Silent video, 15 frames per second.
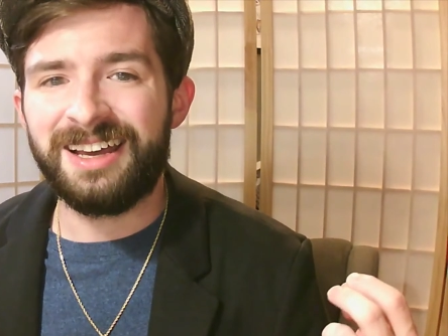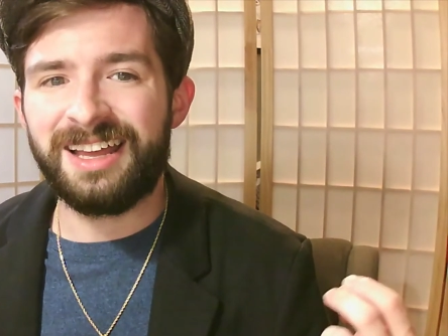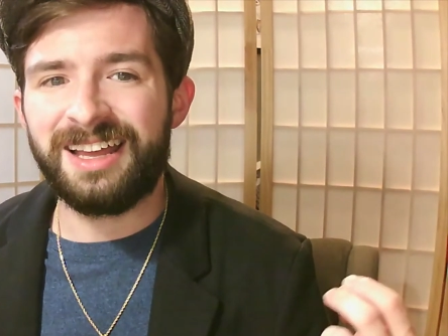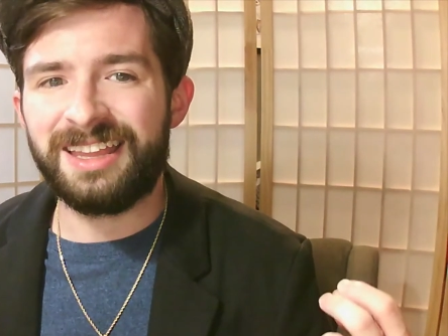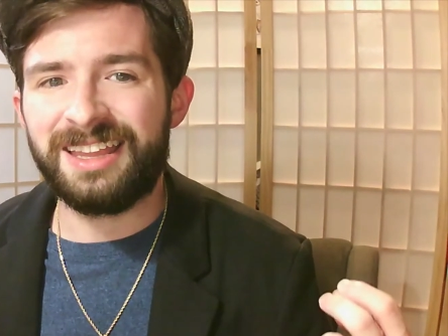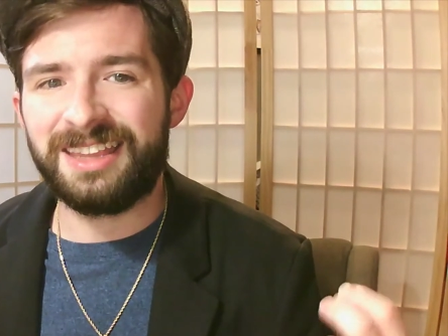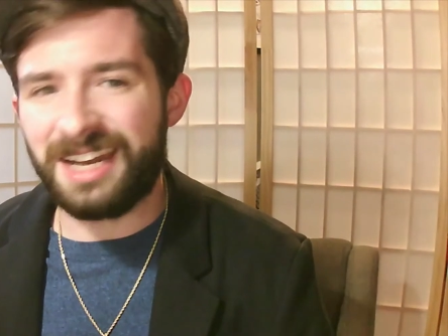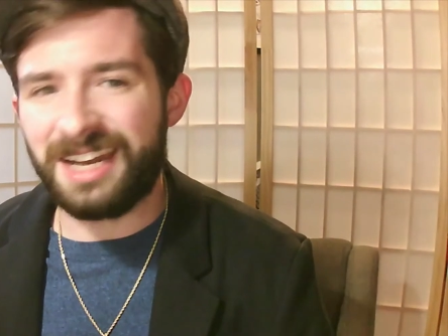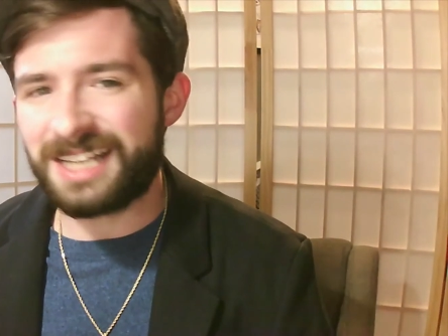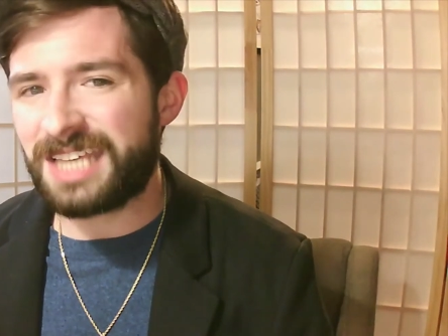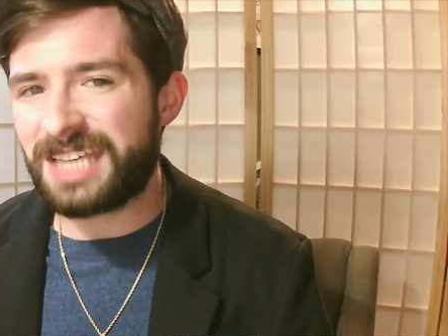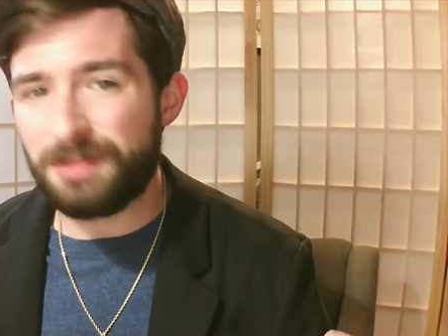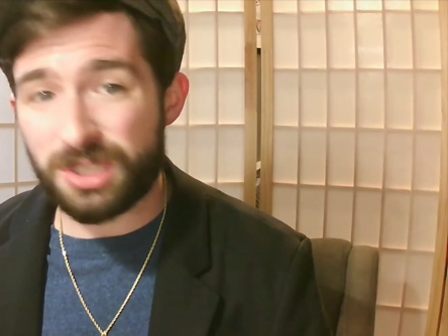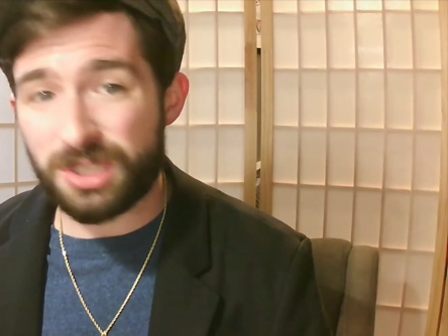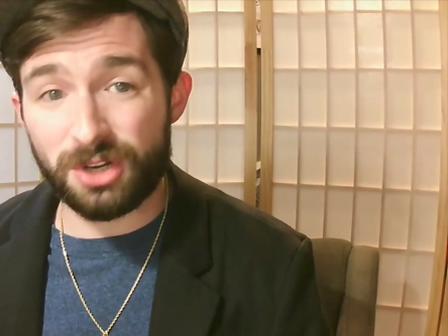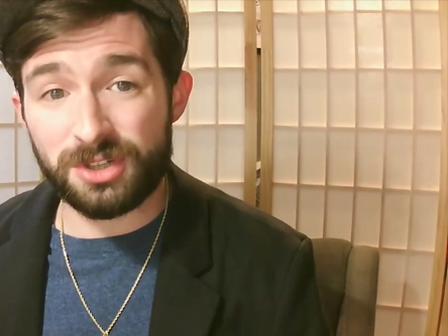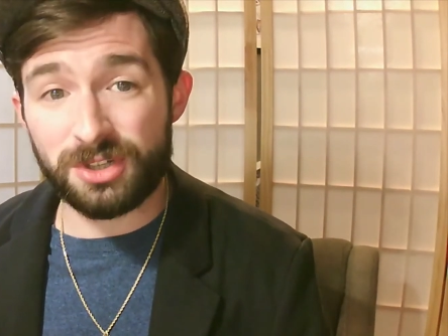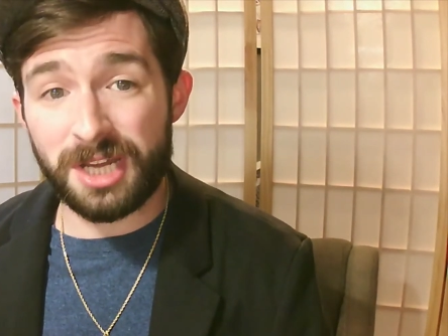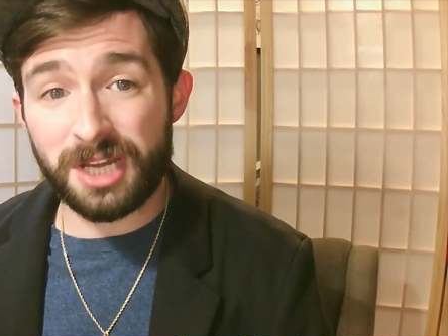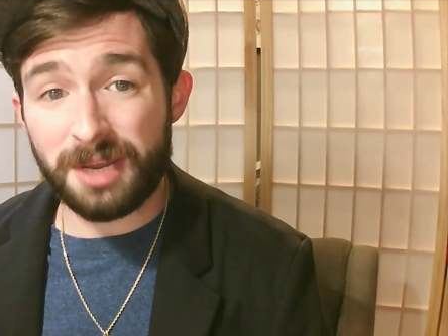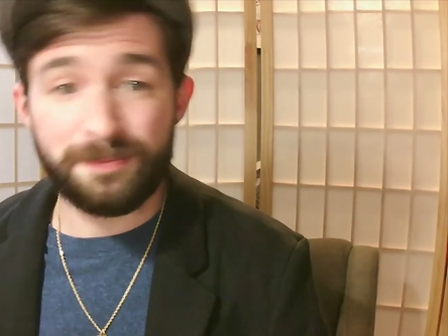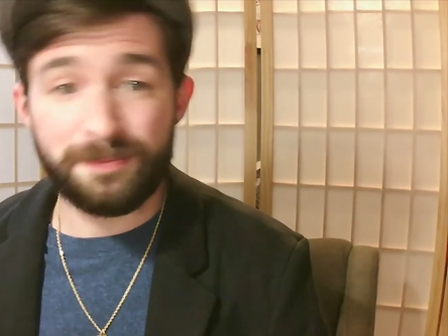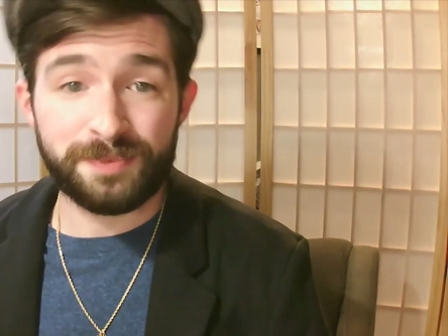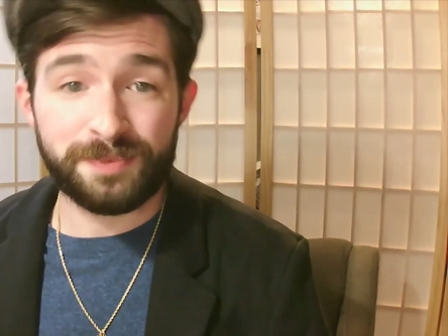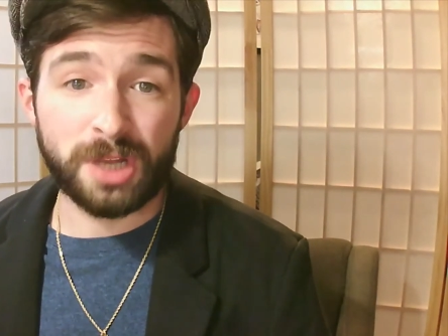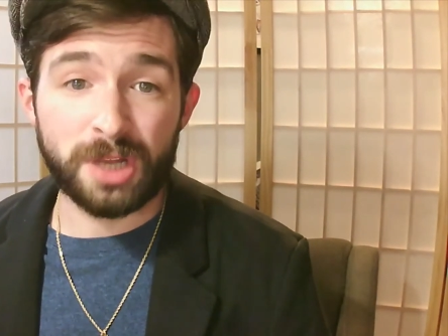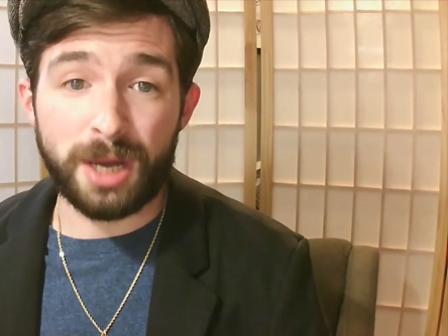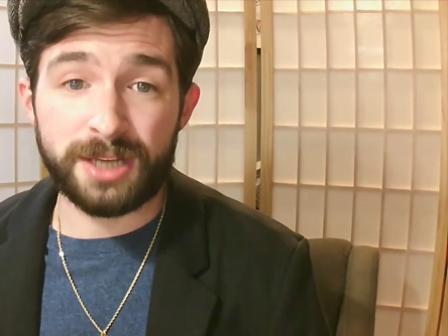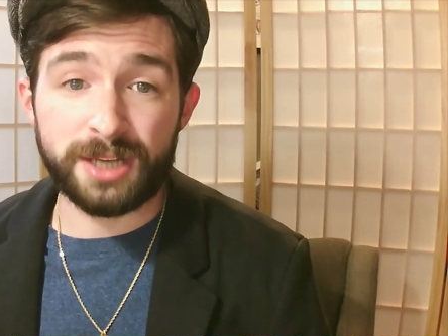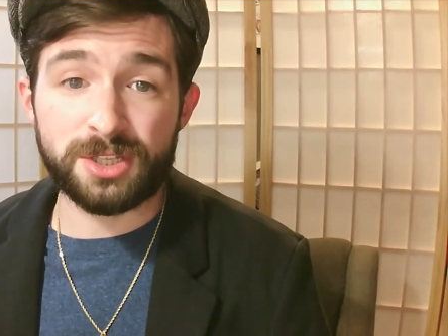The next game is Thursday,
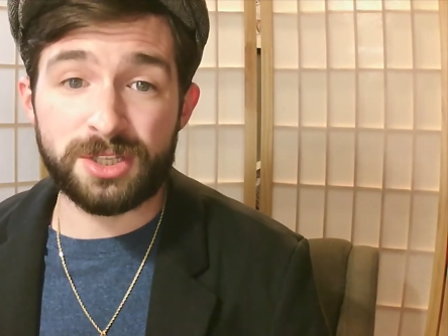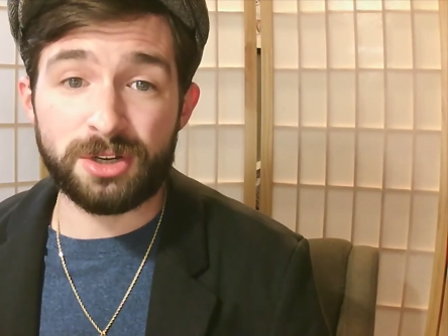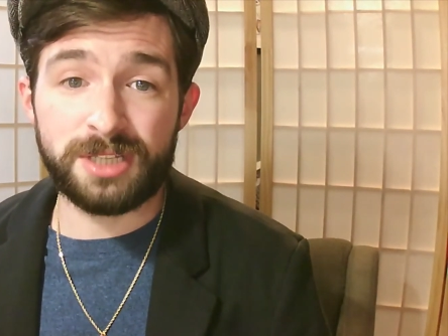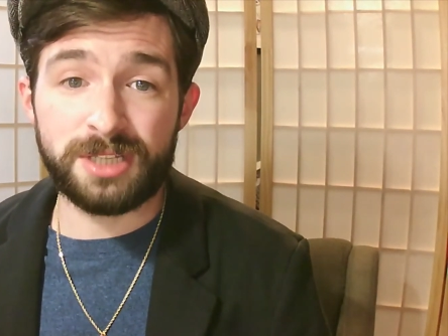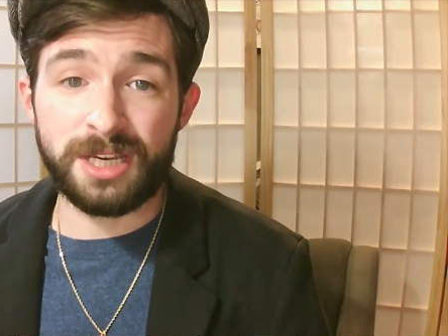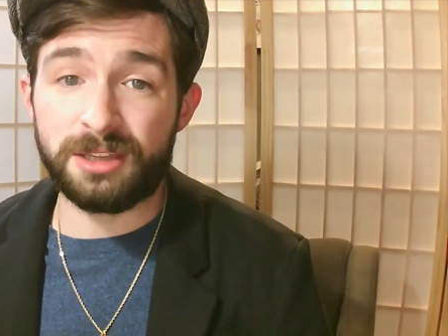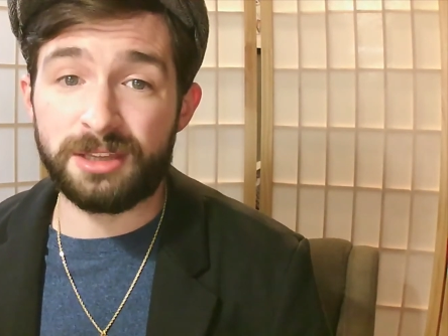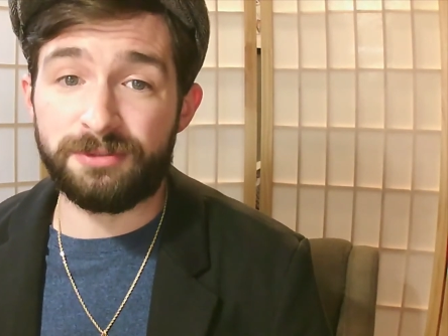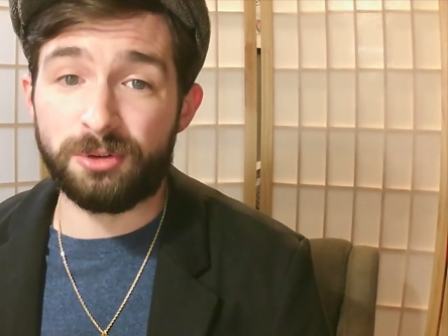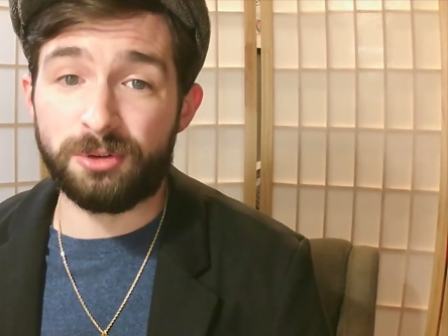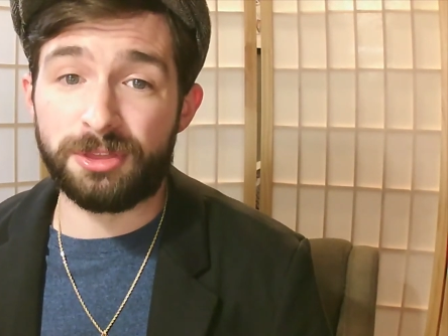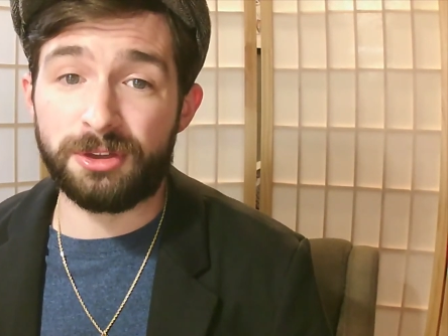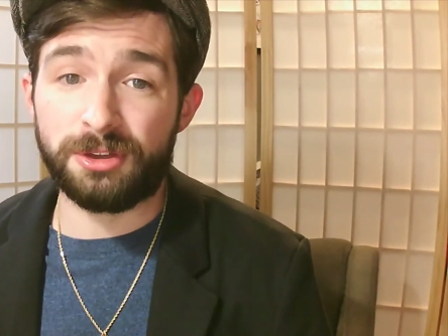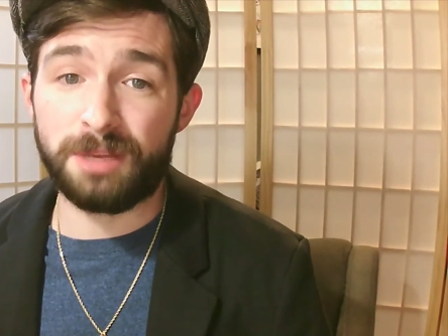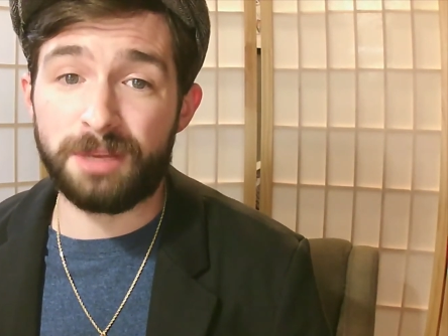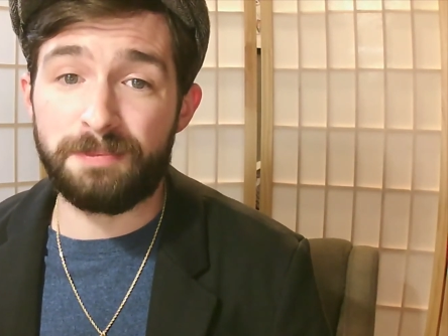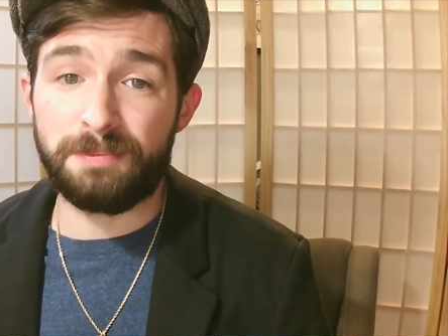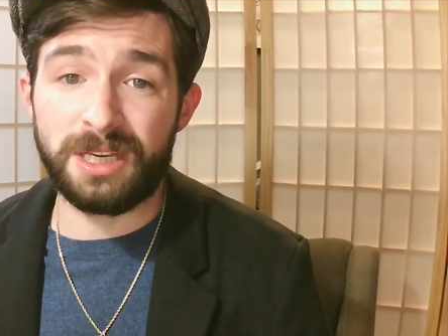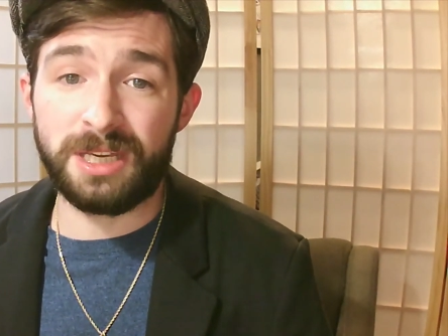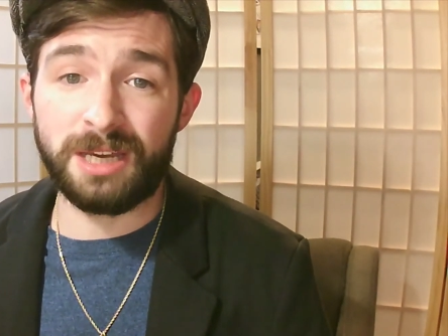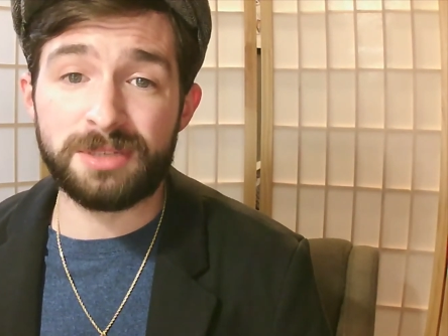August 13th at 4:30 p.m.